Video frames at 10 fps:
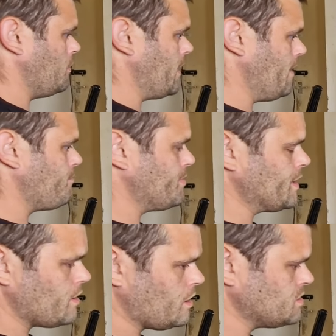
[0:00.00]
the way up
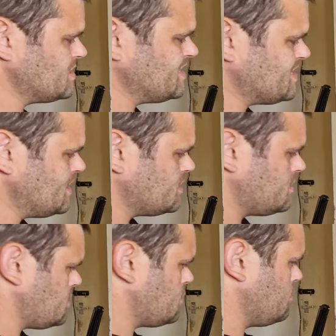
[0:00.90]
because this
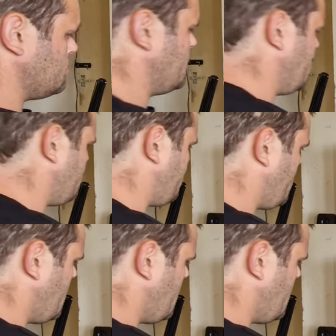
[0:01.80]
isn't to do with,